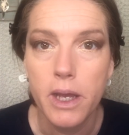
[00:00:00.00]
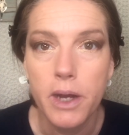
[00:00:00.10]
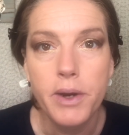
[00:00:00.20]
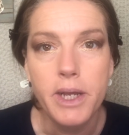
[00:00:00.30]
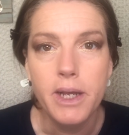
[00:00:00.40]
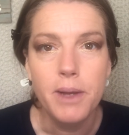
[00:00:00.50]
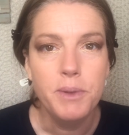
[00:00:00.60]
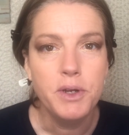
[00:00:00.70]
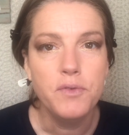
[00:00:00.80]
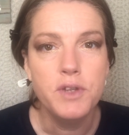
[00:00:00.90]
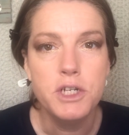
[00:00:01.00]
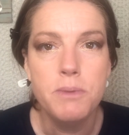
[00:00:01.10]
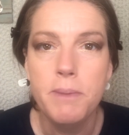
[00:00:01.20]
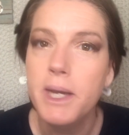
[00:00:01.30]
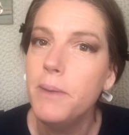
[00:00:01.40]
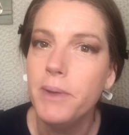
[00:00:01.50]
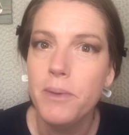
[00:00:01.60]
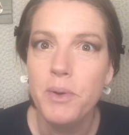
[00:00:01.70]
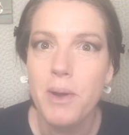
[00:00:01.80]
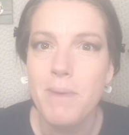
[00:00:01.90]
All right, I'm gonna go finish my makeup and I'll be right